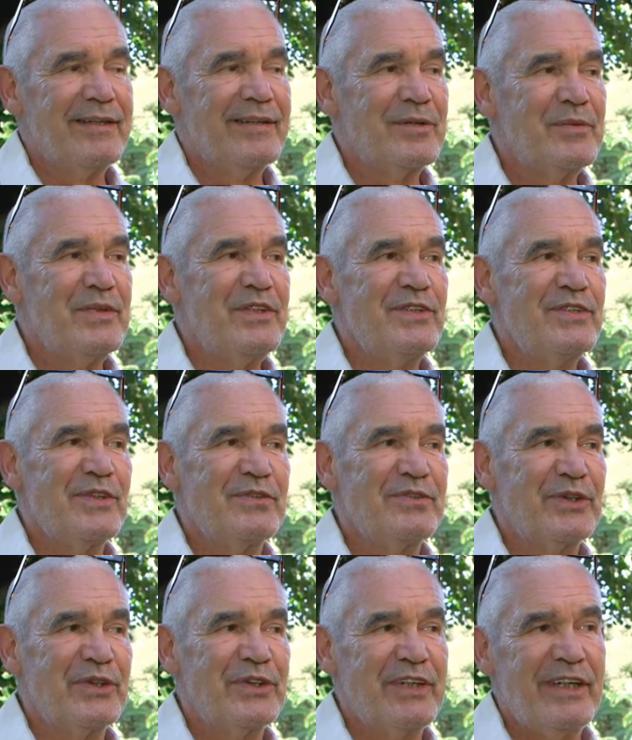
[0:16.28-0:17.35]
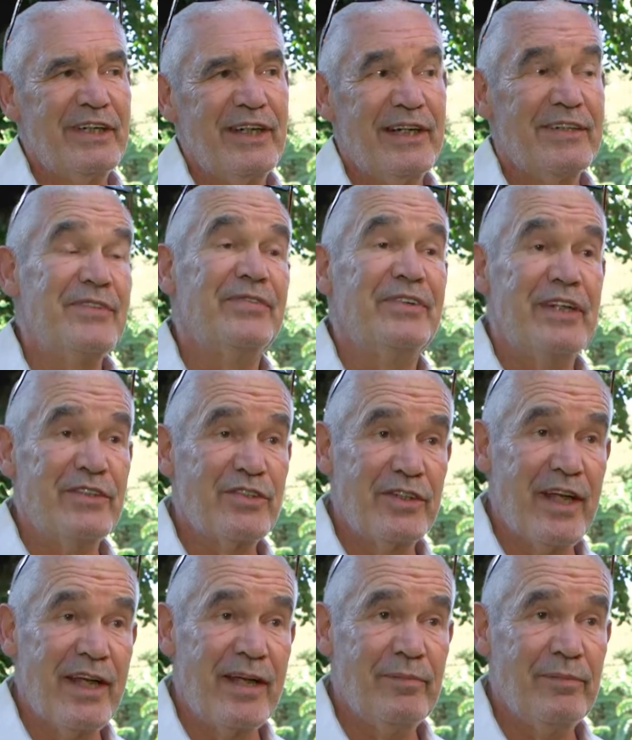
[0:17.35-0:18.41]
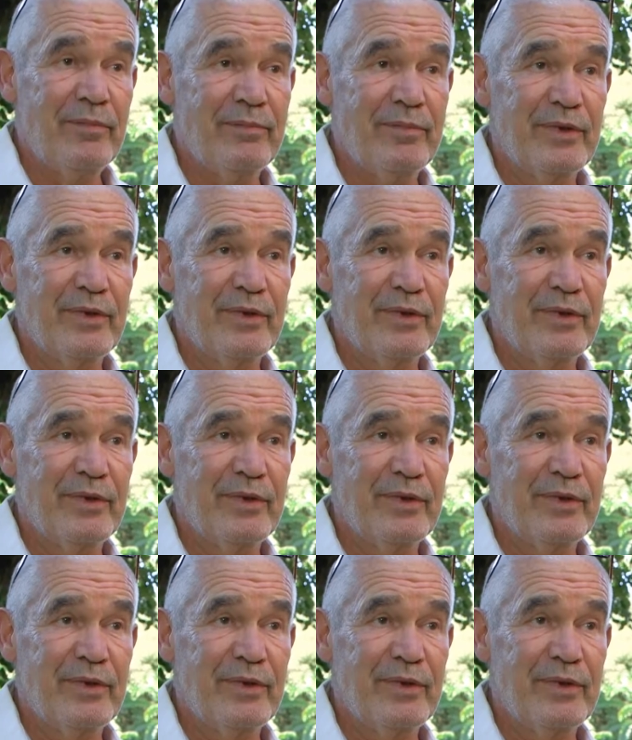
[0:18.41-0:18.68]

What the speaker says: The Cuisine Sans Frontières has a French name